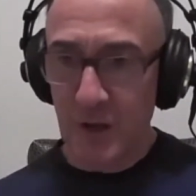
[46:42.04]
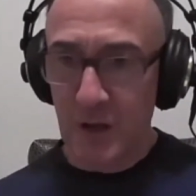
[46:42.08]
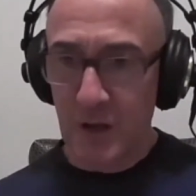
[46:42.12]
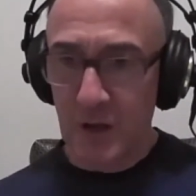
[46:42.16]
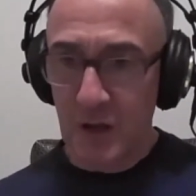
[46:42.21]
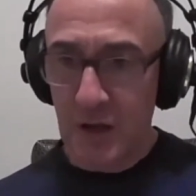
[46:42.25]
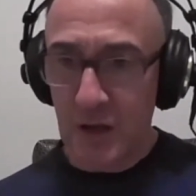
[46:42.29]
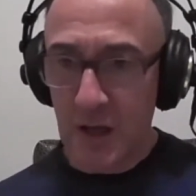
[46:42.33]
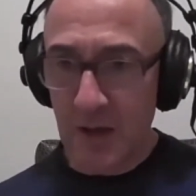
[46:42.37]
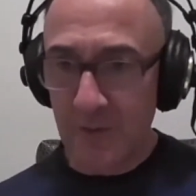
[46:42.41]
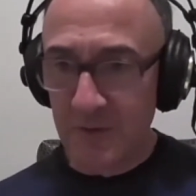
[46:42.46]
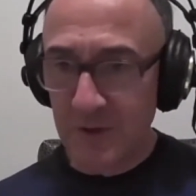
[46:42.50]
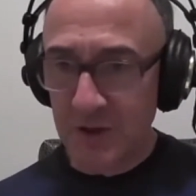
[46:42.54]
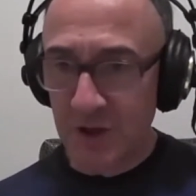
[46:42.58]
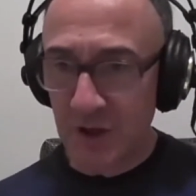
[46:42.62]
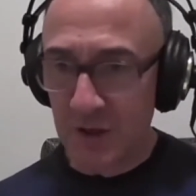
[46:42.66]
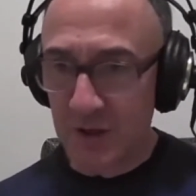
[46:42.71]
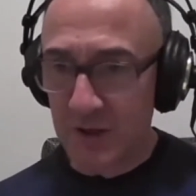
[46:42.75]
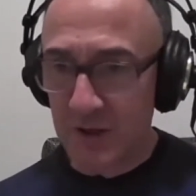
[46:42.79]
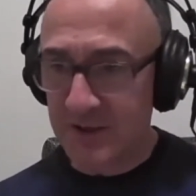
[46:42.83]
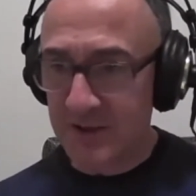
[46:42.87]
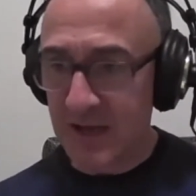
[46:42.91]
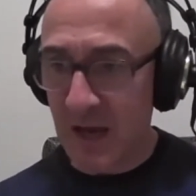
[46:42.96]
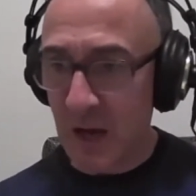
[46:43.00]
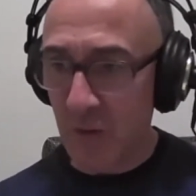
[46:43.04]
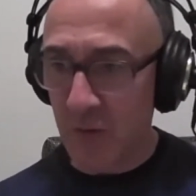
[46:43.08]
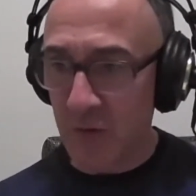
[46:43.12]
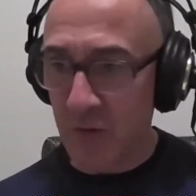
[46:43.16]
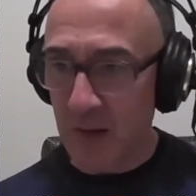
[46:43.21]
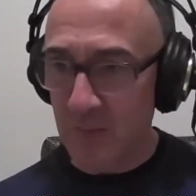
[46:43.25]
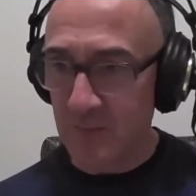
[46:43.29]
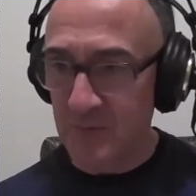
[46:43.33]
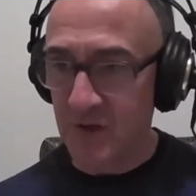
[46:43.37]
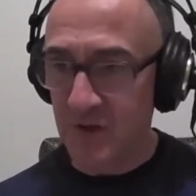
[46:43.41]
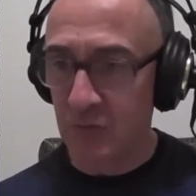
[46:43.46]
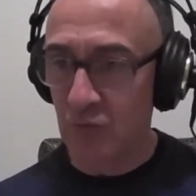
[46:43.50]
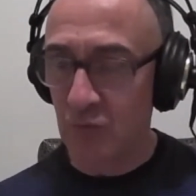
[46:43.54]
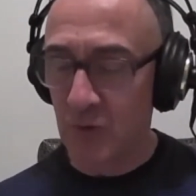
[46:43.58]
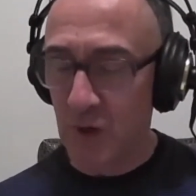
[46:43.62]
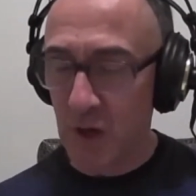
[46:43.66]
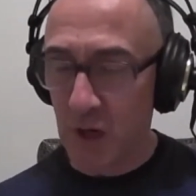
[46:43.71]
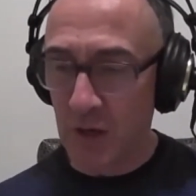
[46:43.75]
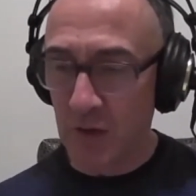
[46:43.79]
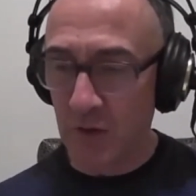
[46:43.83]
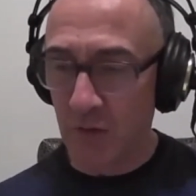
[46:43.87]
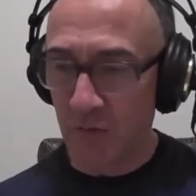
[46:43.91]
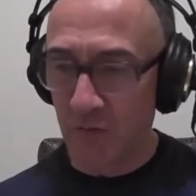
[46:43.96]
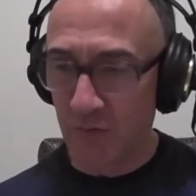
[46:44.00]
Everton and Southampton
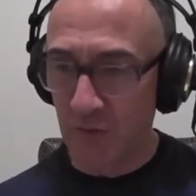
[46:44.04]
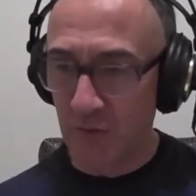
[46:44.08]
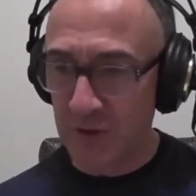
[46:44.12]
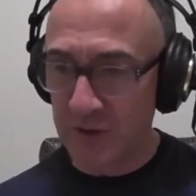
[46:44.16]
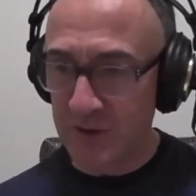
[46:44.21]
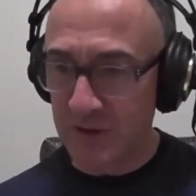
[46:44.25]
in the first